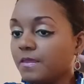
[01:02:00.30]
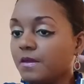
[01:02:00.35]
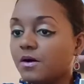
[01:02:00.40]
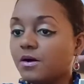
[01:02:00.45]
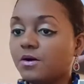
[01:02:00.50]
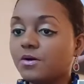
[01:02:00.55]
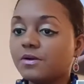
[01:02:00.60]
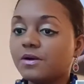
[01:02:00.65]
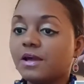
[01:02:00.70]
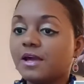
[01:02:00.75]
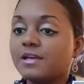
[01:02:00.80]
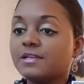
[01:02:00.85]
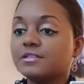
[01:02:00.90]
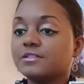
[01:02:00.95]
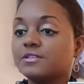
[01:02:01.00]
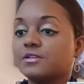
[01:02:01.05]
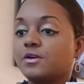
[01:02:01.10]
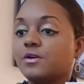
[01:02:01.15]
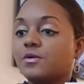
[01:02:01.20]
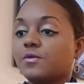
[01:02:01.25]
Okay,
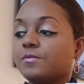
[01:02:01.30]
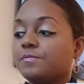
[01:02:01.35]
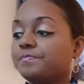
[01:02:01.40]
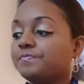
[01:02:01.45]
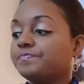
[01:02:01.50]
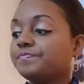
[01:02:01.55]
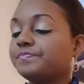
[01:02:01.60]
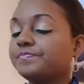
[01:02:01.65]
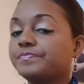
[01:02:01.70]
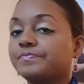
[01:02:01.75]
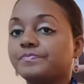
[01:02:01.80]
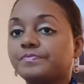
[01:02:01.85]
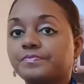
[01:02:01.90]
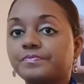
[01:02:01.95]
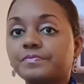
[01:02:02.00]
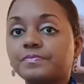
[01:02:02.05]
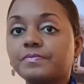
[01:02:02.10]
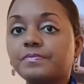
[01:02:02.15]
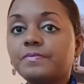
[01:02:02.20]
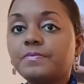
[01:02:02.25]
so
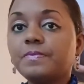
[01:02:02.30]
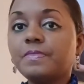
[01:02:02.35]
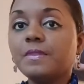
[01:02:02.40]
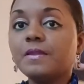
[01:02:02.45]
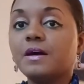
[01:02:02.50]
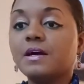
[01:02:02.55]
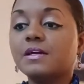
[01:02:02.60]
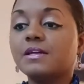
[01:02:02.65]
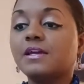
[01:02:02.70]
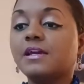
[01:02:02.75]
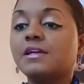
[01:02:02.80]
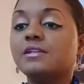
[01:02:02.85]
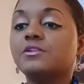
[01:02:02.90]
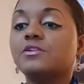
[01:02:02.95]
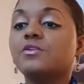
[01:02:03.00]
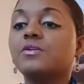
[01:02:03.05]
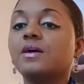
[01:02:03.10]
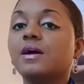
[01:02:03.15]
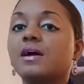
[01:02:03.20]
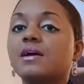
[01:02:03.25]
again,
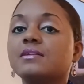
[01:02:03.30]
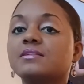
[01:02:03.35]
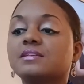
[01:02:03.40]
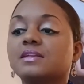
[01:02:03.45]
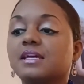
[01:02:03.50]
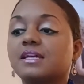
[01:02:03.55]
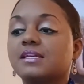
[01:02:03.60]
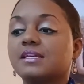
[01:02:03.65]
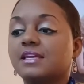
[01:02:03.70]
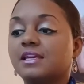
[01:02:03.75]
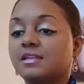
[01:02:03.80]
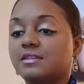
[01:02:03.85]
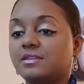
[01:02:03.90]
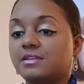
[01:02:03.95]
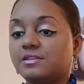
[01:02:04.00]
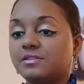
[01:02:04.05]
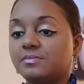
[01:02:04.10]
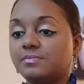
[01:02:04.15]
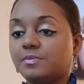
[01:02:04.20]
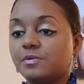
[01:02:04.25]
you guys can get
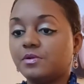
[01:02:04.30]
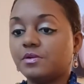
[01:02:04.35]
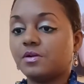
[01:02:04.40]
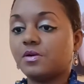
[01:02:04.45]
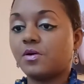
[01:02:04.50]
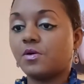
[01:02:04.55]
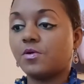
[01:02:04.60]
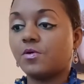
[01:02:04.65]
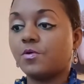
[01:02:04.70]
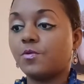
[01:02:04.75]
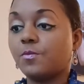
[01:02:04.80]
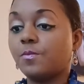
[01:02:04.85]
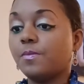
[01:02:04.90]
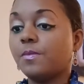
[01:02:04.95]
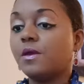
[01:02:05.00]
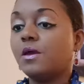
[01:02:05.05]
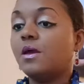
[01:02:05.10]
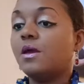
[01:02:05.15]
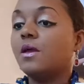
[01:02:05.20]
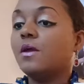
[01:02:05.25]
this book home
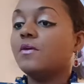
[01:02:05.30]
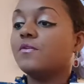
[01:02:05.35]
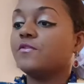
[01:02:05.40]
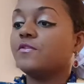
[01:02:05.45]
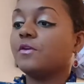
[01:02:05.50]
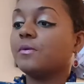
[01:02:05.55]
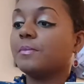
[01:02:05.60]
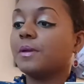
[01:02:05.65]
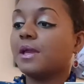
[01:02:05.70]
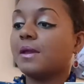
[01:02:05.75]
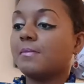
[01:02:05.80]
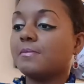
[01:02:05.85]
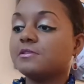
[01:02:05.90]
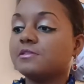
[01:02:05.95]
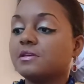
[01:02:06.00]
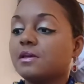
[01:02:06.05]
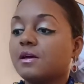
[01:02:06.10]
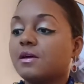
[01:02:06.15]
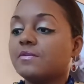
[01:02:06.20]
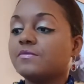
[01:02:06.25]
from
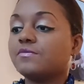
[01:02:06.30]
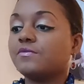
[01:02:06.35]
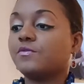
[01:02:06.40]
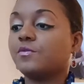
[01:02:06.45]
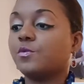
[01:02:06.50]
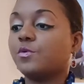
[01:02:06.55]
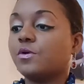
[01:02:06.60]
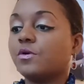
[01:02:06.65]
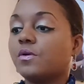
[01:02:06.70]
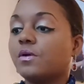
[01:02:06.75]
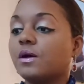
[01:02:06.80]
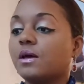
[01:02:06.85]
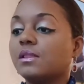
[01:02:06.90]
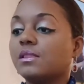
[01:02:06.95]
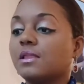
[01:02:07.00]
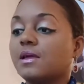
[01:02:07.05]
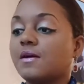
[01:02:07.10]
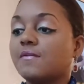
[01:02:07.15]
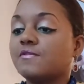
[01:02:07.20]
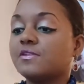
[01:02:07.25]
Amazon for
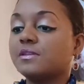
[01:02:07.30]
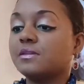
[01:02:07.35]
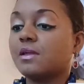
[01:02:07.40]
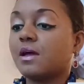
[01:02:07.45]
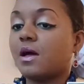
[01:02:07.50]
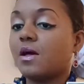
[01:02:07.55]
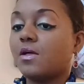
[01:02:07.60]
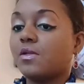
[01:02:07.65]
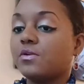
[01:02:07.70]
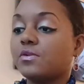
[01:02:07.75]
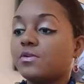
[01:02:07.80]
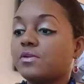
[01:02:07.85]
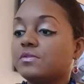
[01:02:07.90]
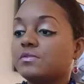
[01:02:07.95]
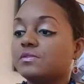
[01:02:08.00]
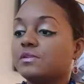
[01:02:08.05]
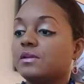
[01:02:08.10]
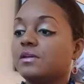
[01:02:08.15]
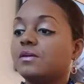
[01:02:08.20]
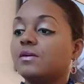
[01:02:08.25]

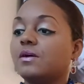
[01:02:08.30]
$11.